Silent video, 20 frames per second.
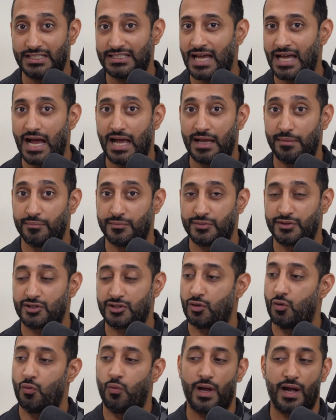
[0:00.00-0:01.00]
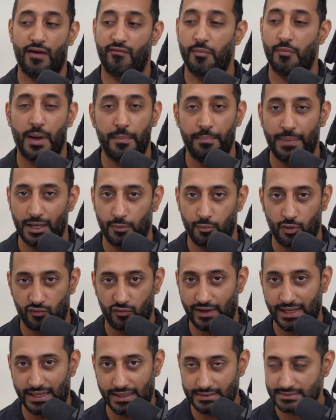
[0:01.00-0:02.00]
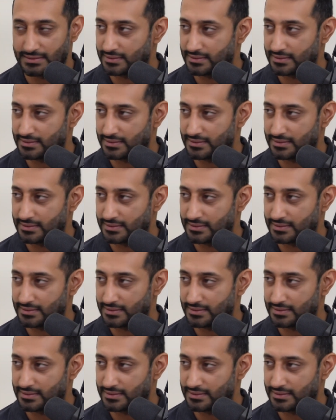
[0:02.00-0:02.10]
times whatever my billable rate is,